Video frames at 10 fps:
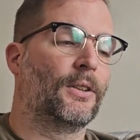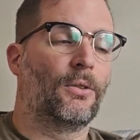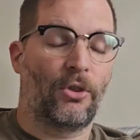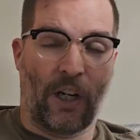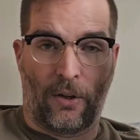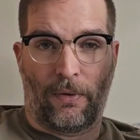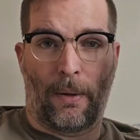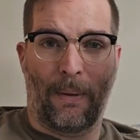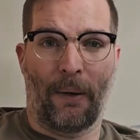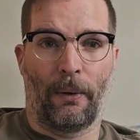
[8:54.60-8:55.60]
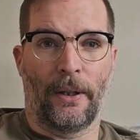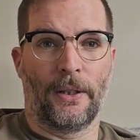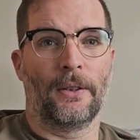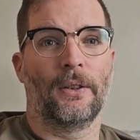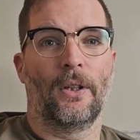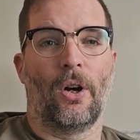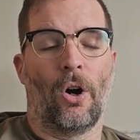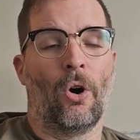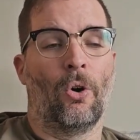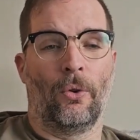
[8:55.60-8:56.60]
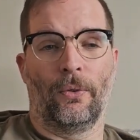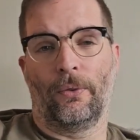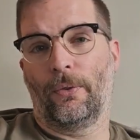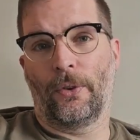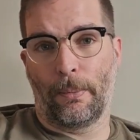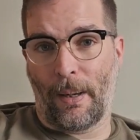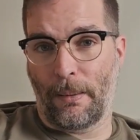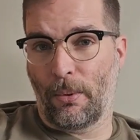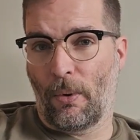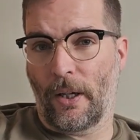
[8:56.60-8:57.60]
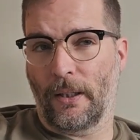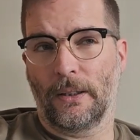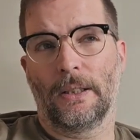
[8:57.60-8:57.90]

Shadow of Hyperion on the Paperwhite.